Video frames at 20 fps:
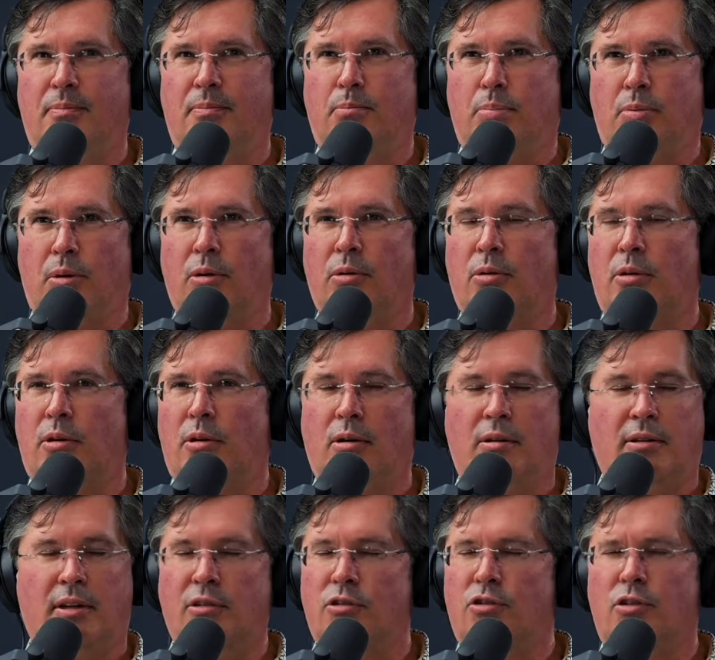broker or
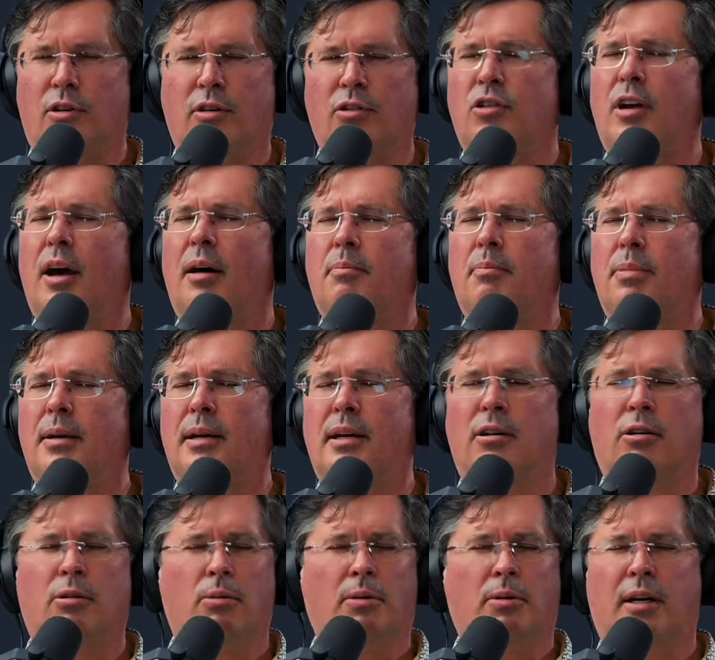the insurance company
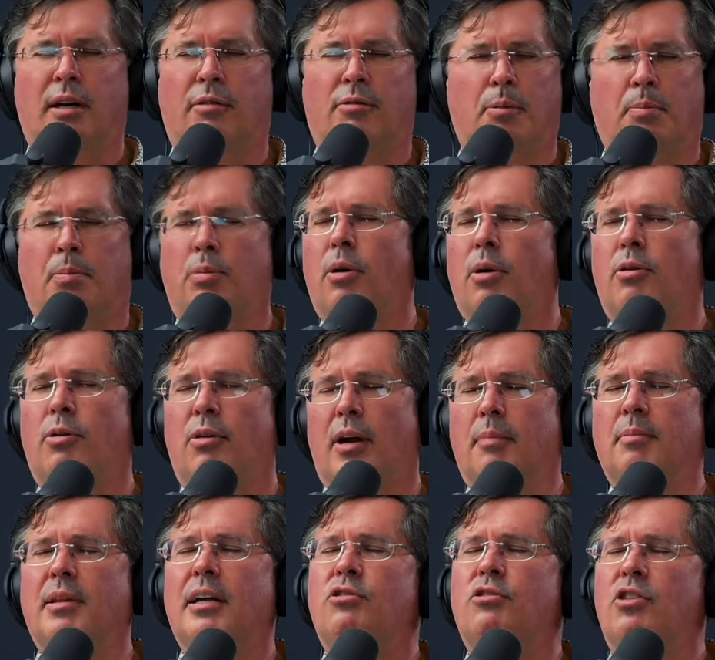or whatever
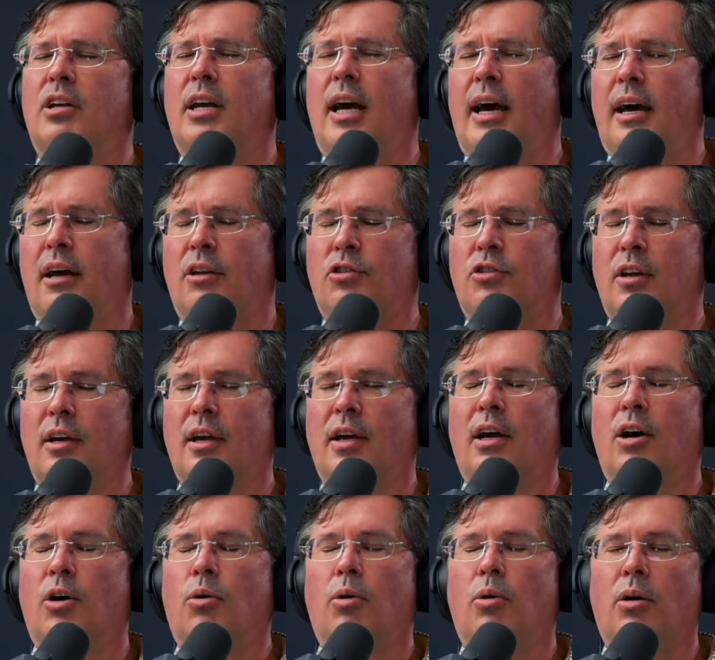program that she has
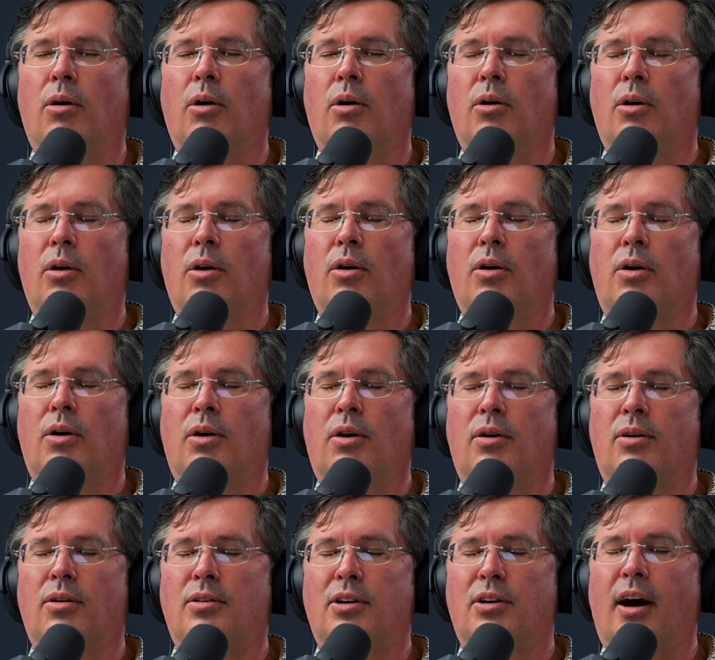will
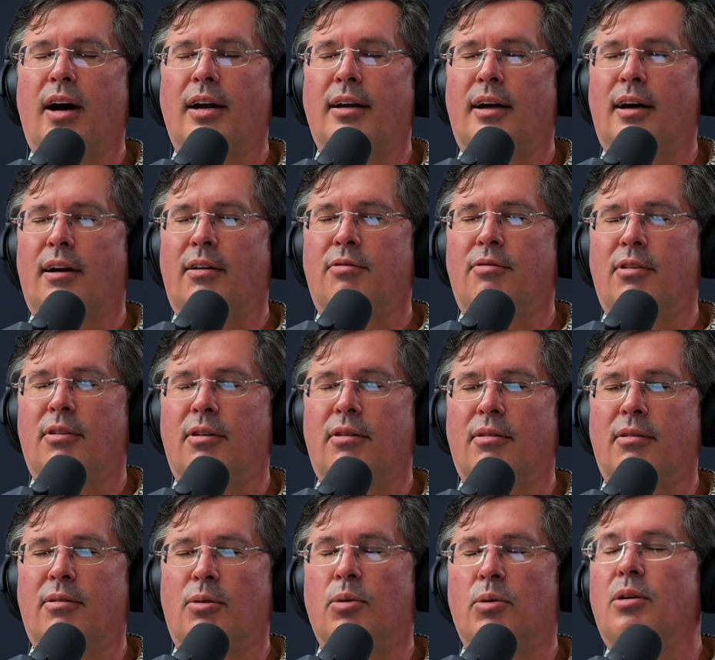not
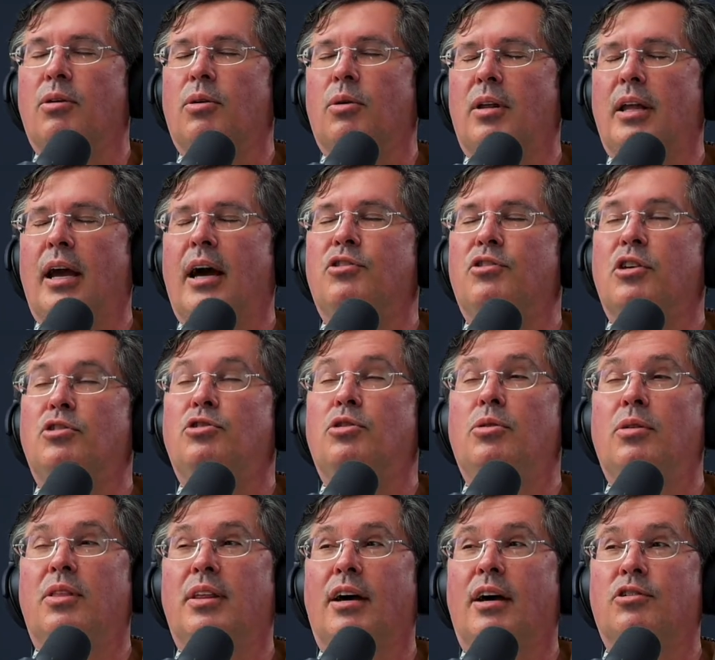cover, has a
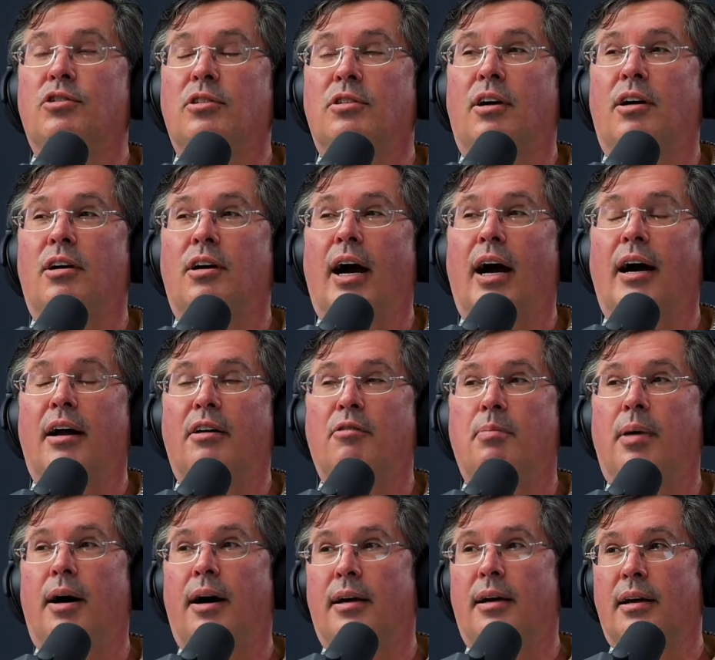$2,000
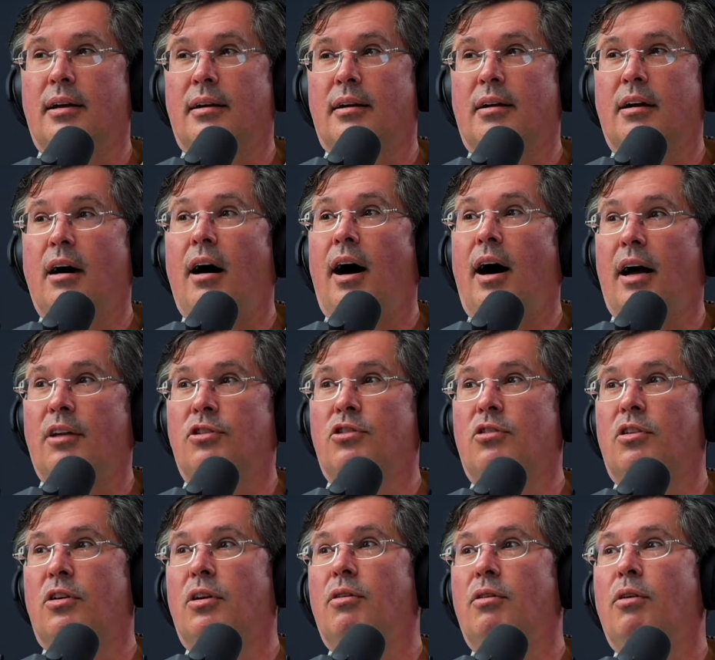out-of-pocket
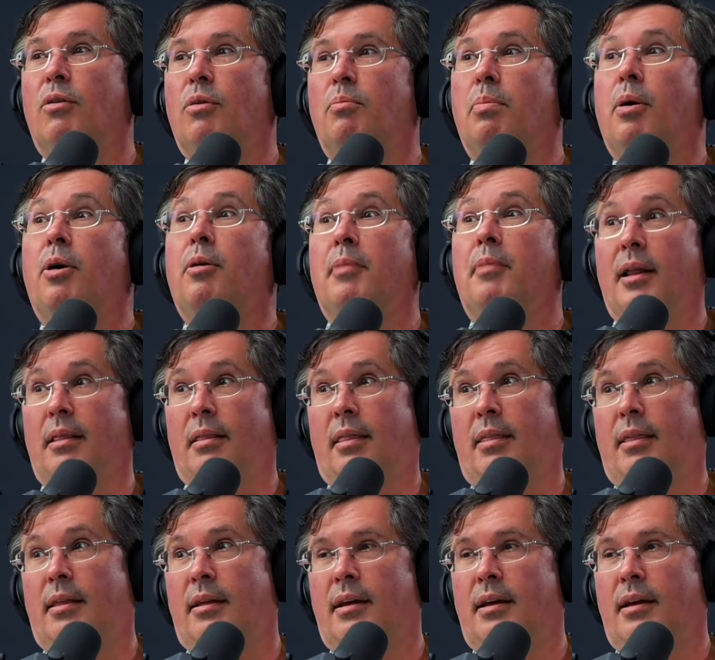cost per month.